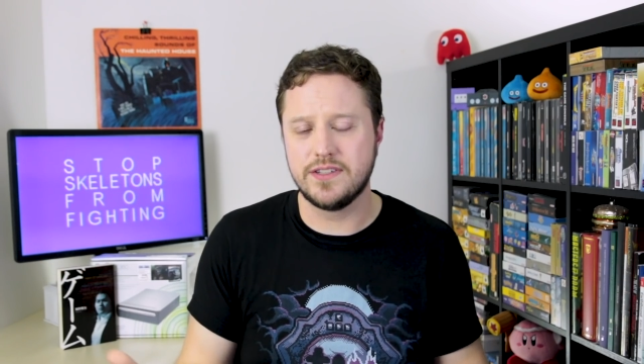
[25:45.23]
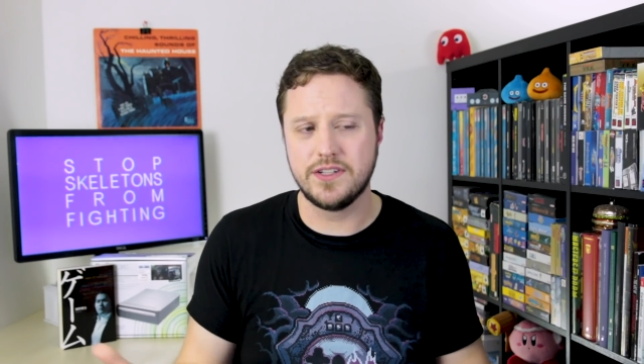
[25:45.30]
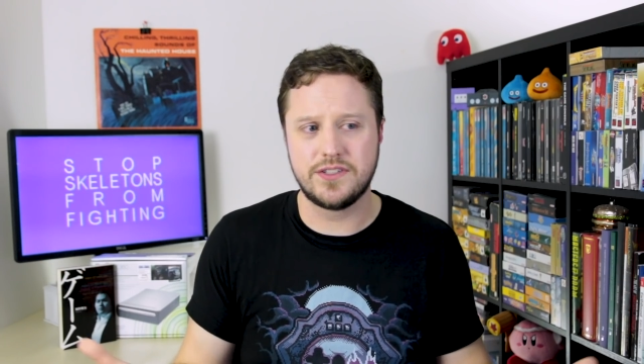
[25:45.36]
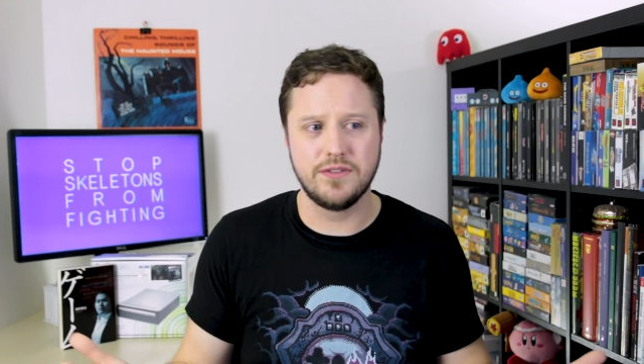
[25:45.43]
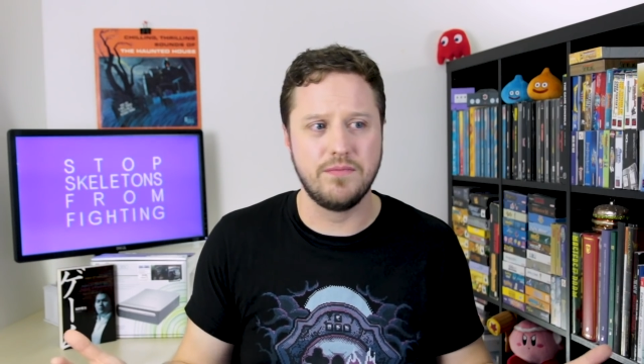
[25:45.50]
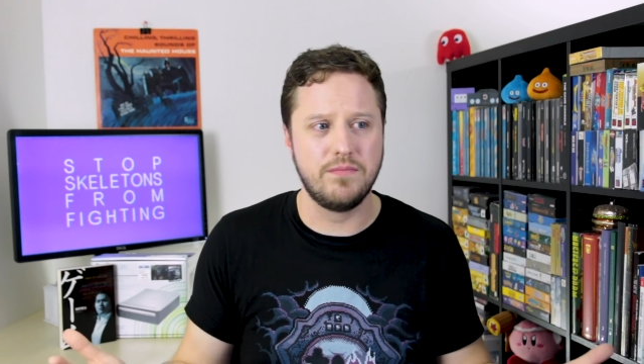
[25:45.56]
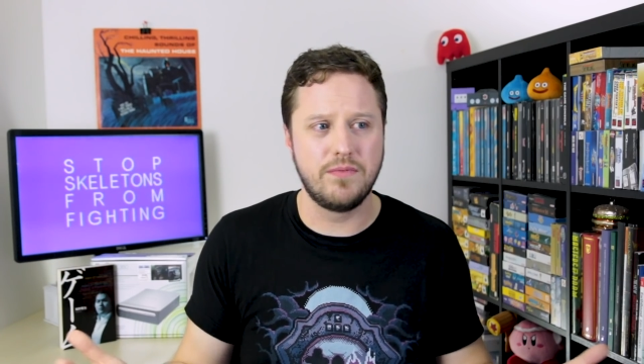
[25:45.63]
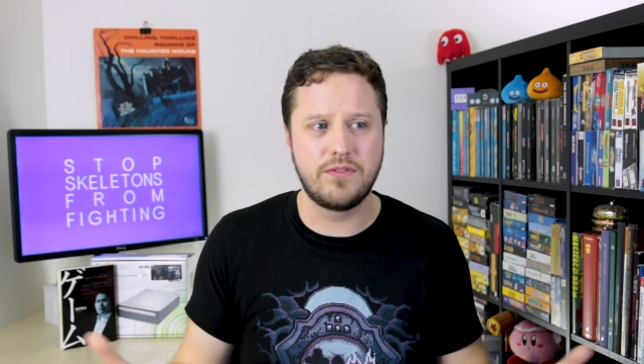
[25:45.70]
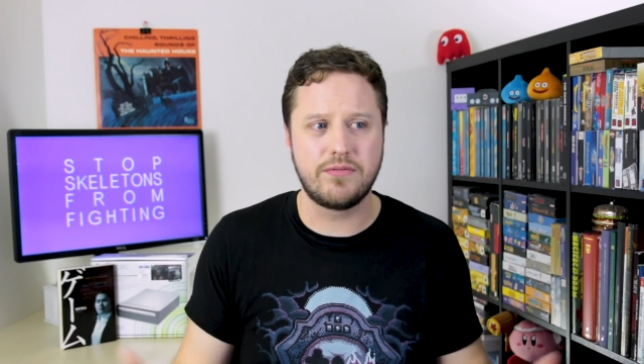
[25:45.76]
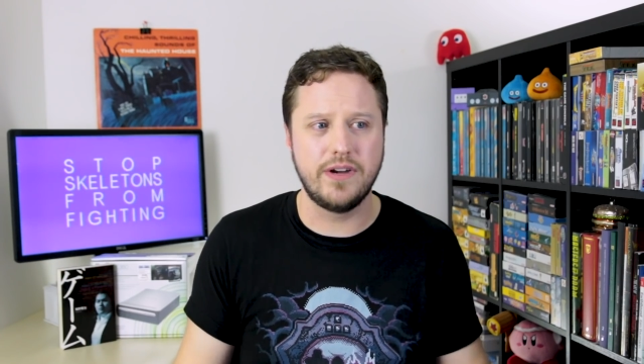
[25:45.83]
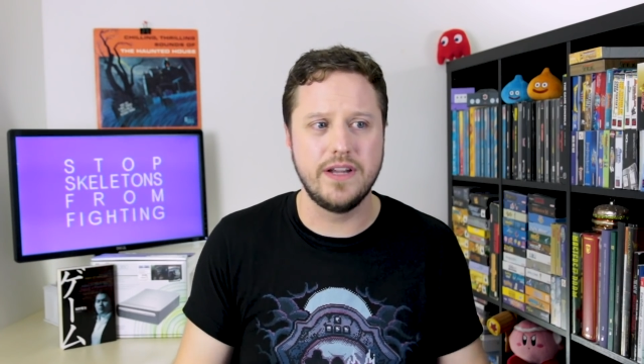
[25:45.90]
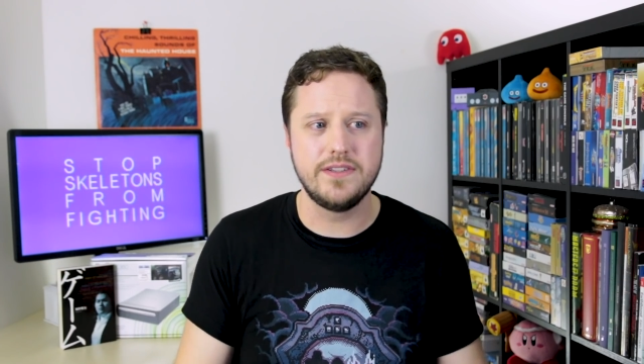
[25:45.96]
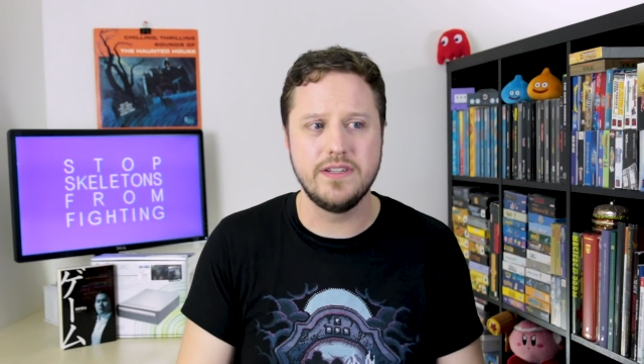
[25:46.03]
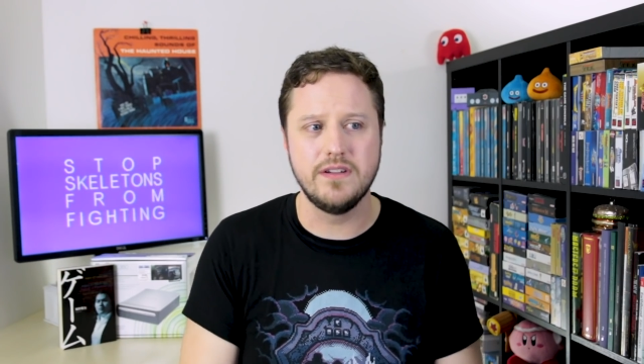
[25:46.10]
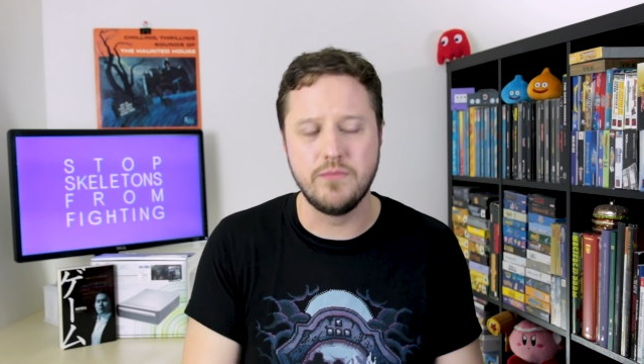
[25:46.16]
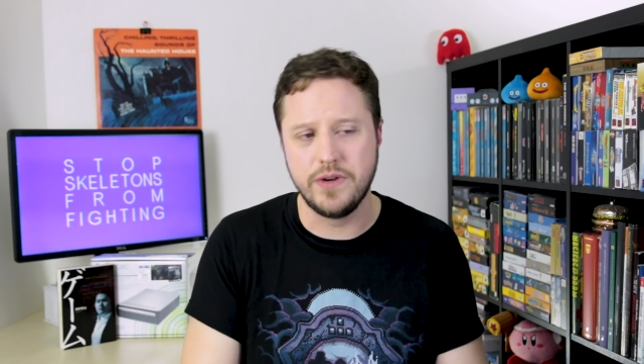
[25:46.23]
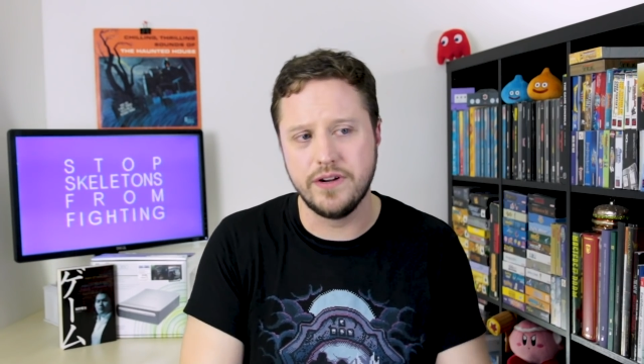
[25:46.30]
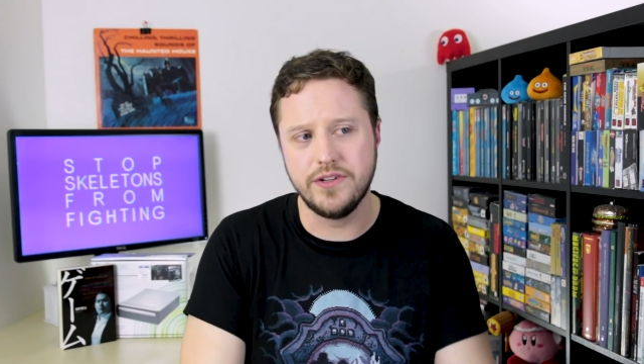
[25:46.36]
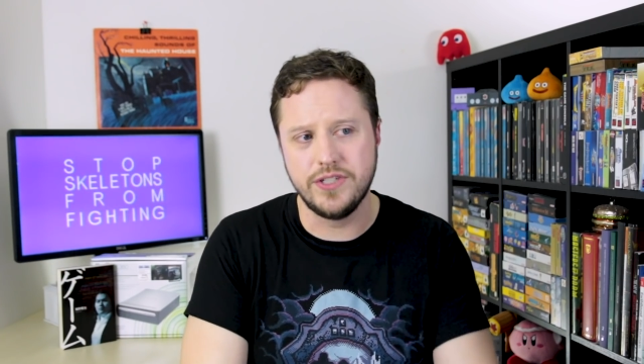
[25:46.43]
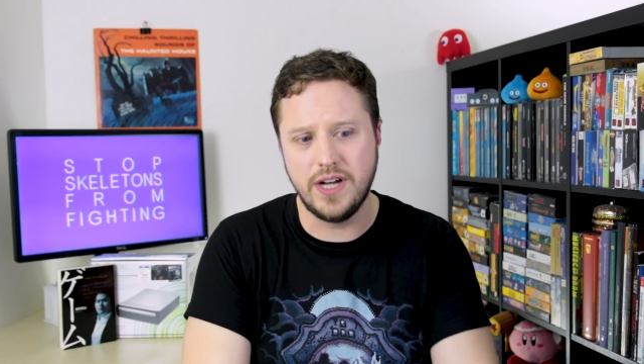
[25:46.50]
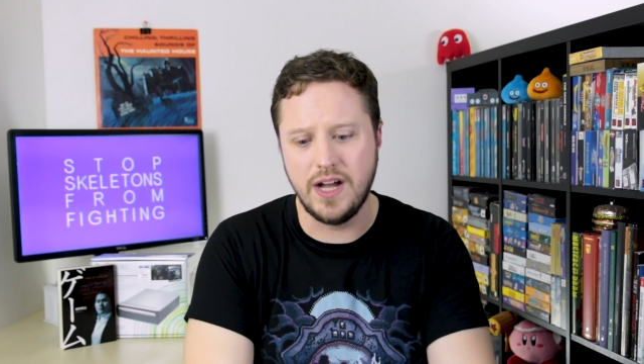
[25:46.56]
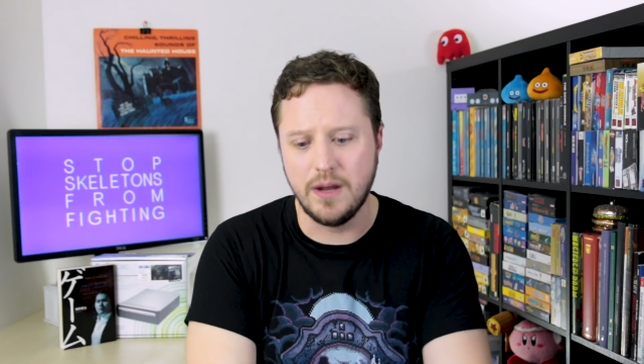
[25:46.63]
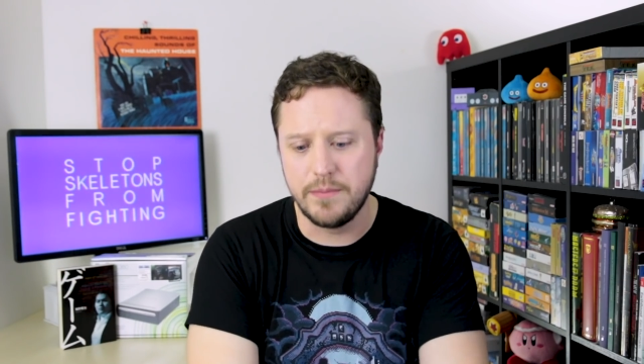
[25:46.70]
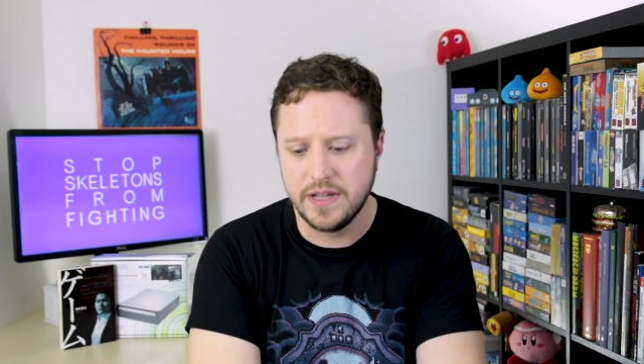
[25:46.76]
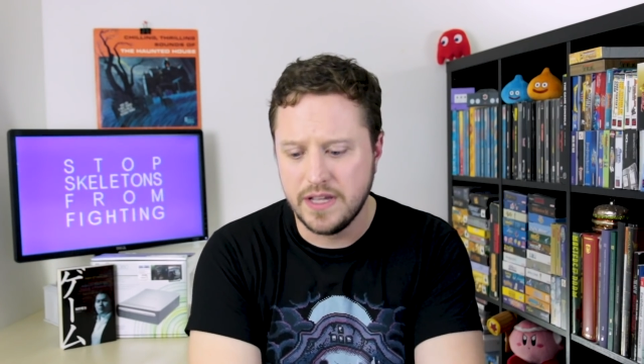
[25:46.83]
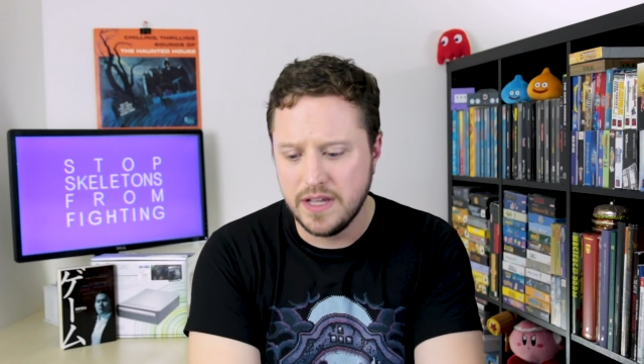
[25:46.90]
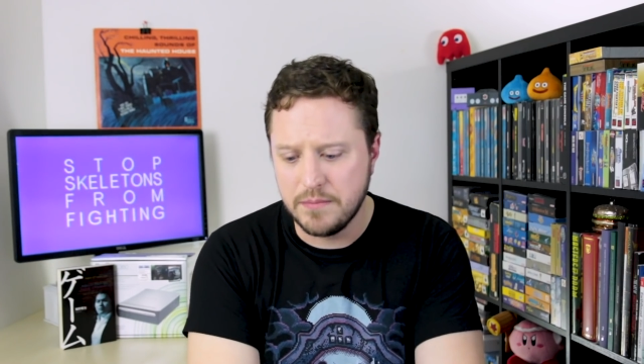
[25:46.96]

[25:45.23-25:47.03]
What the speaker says: such a crazy, weird job.